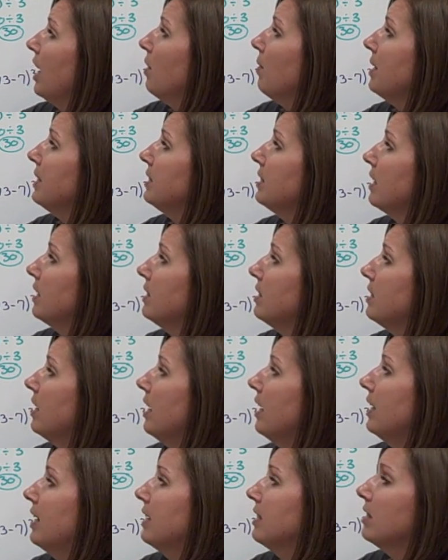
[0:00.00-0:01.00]
take away
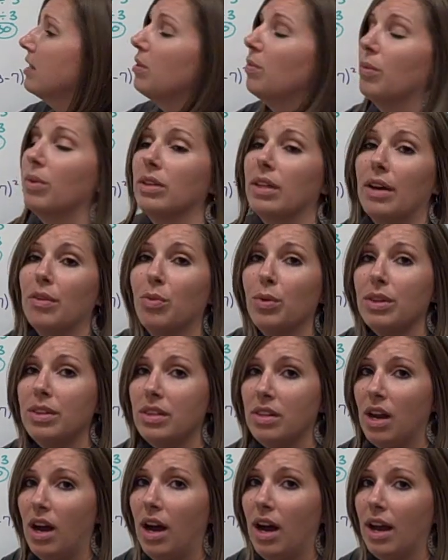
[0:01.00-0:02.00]
16 is we're left with
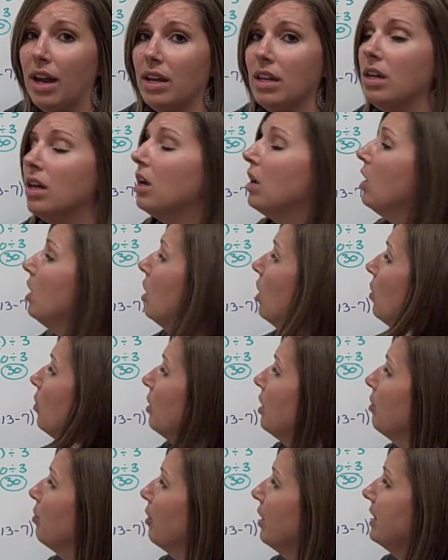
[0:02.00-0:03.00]
9.
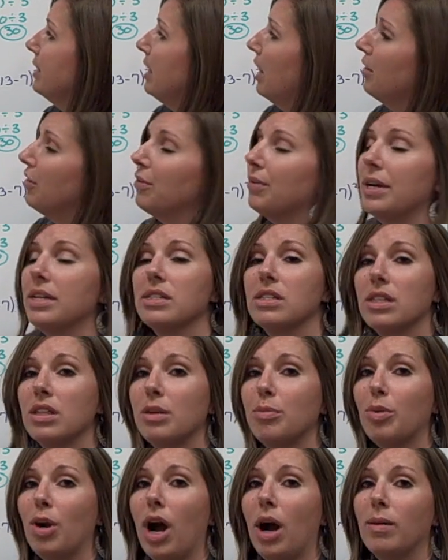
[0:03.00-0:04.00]
We bring down the rest of
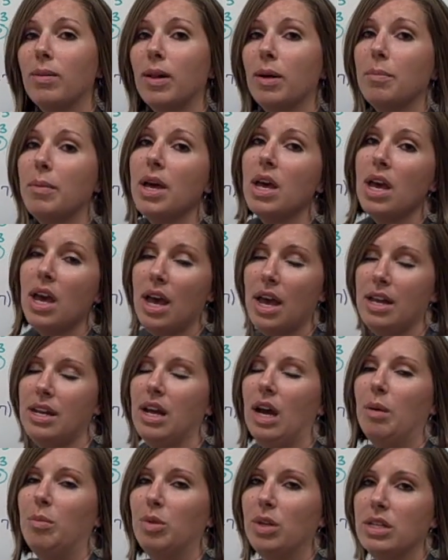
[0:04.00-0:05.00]
the problem, and
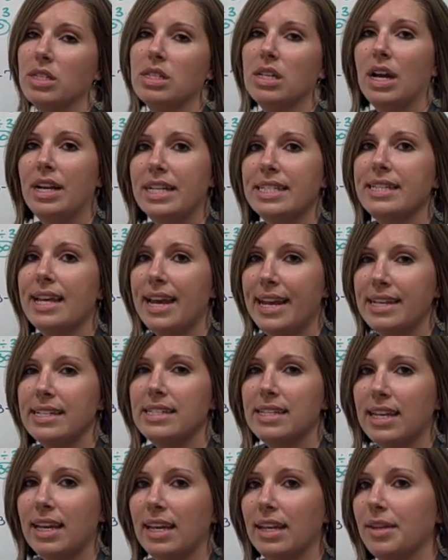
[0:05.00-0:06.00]
9 plus 9 is
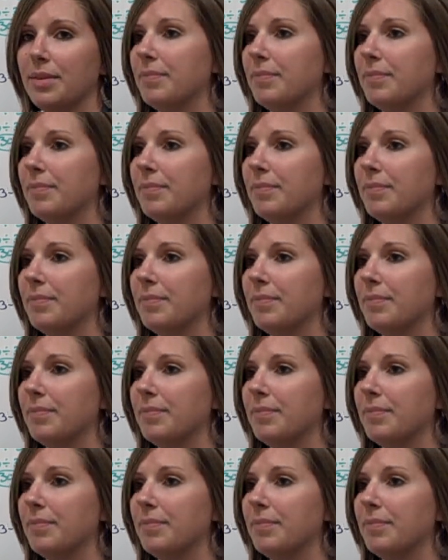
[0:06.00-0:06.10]
18.